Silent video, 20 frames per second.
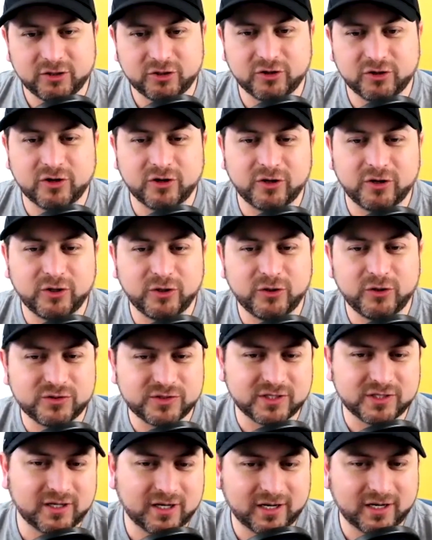You're
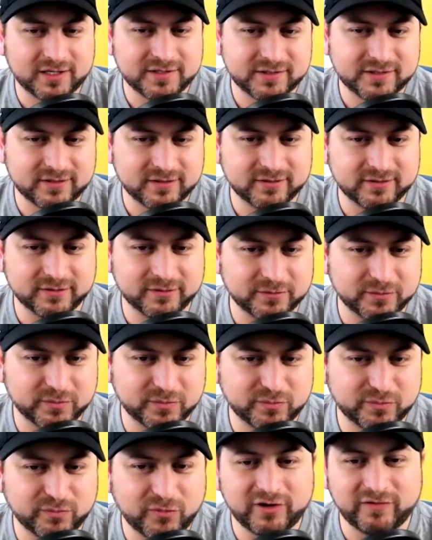using it as a
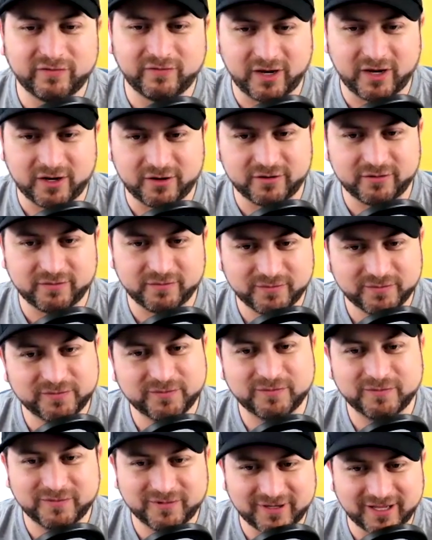motivator,
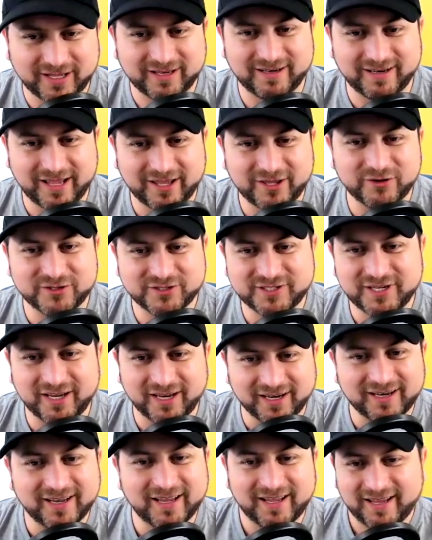like you're
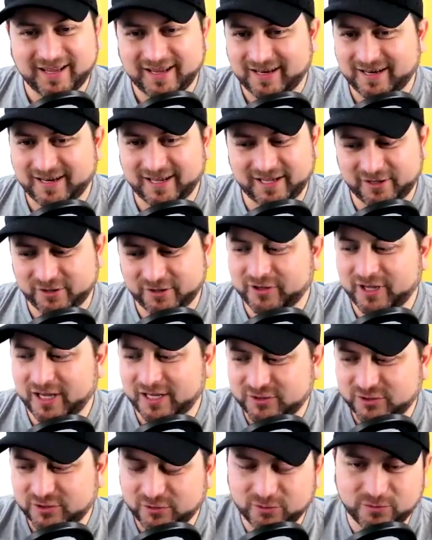saying, like,
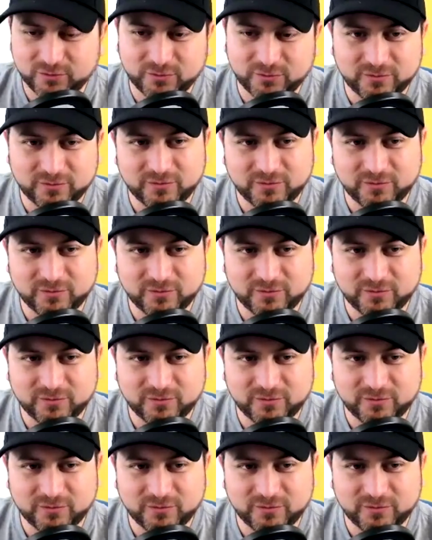okay, so